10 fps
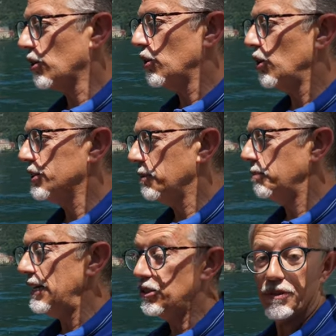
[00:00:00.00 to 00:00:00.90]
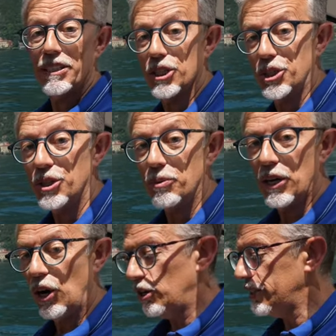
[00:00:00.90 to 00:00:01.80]
a cruising speed of
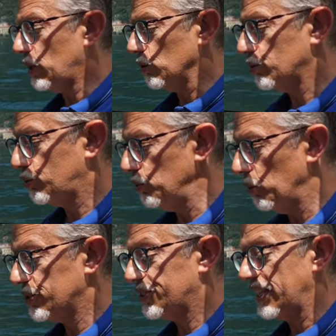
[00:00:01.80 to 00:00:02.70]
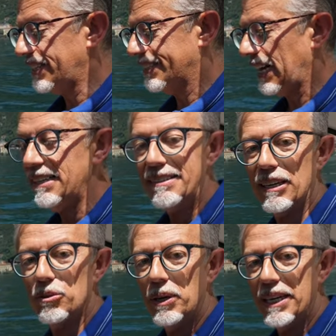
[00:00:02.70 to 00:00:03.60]
24.5 knots, 25 knots,
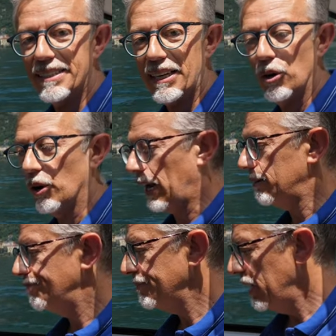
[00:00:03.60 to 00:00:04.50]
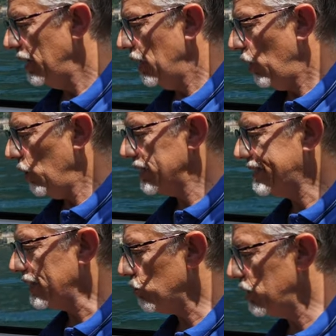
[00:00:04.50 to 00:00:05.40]
its consumption is 72 litres
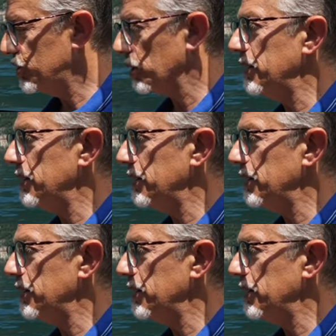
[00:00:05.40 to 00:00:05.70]
per hour.